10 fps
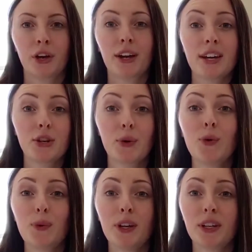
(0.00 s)
Okay, so
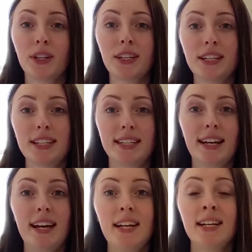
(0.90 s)
all we're going to need
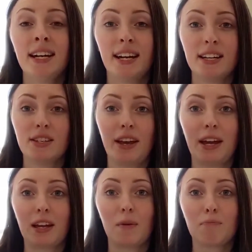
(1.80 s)
today is
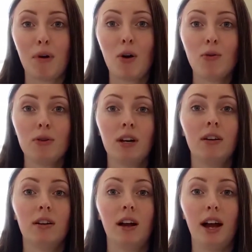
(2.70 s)
a bowl
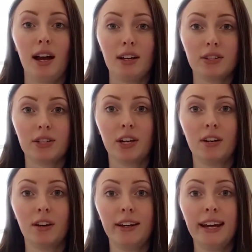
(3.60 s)
and
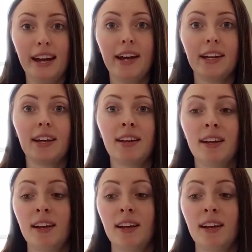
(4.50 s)
an egg